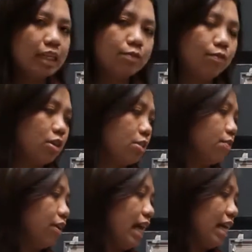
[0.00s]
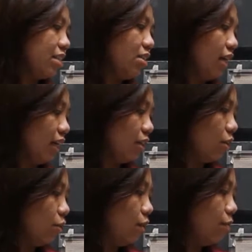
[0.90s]
bis-phosphoglycerate
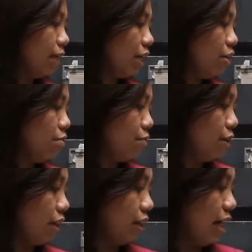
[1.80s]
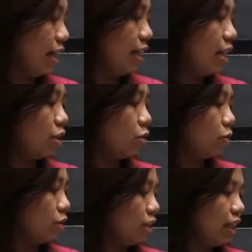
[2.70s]
will be converted
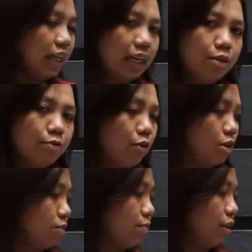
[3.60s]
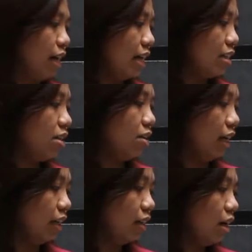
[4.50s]
into
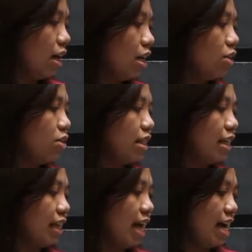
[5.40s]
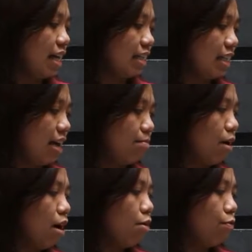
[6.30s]
3-phosphoglycerate using the enzyme
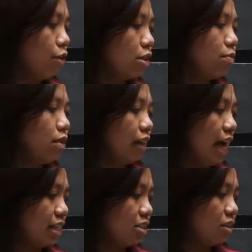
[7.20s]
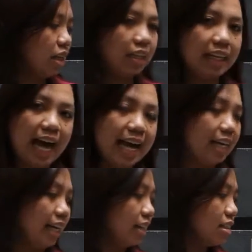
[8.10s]
phosphoglycerate
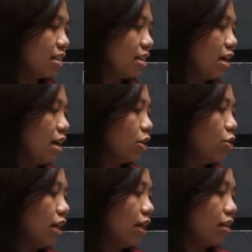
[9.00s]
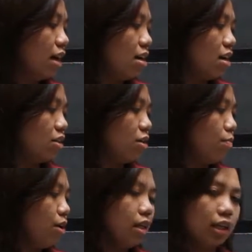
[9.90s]
kinase to yield another
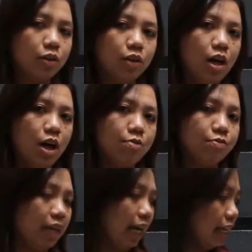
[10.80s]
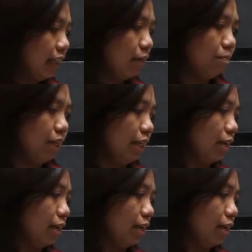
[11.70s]
molecule of ATP.